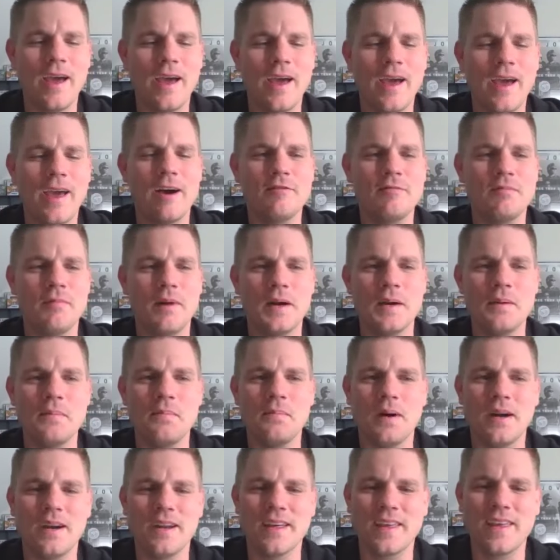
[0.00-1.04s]
have my
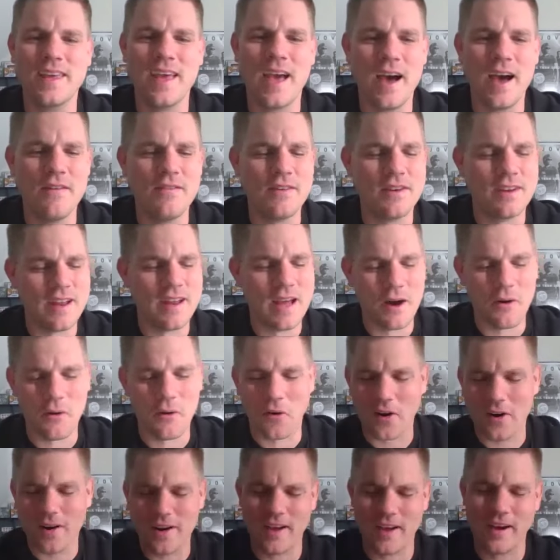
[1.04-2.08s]
buddy Kevin. How
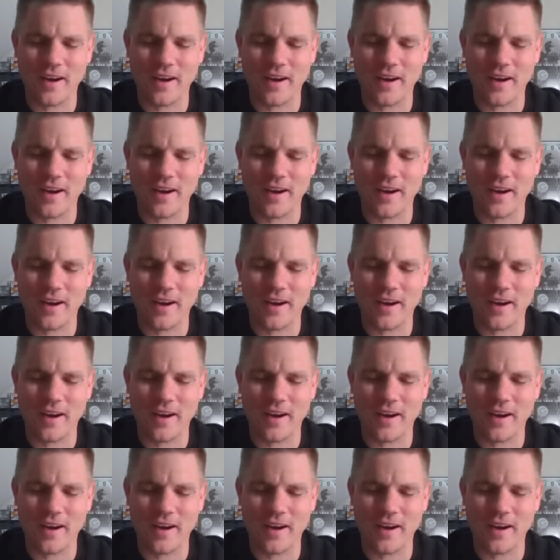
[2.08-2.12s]
are you?